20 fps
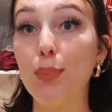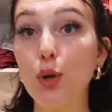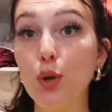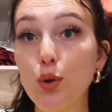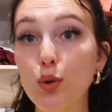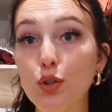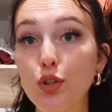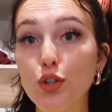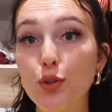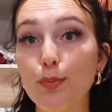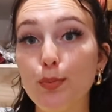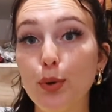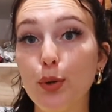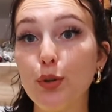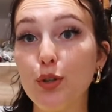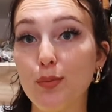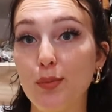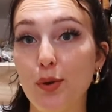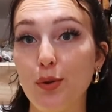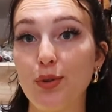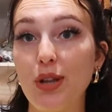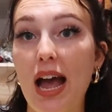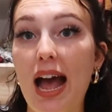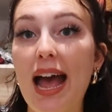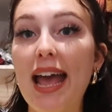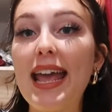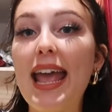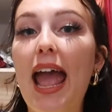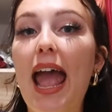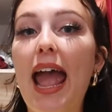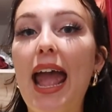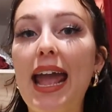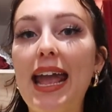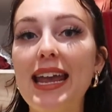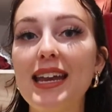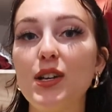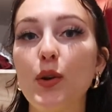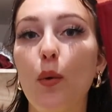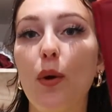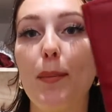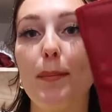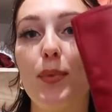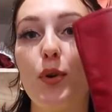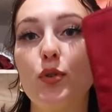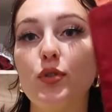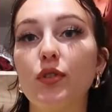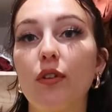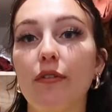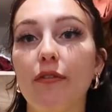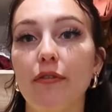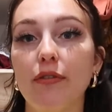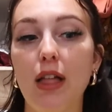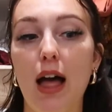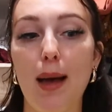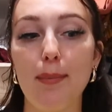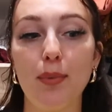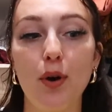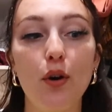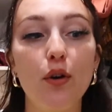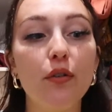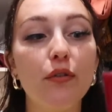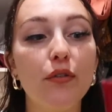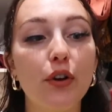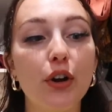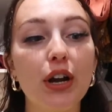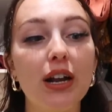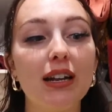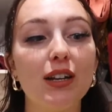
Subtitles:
Boots, boots, boots. I hate when boots flop over.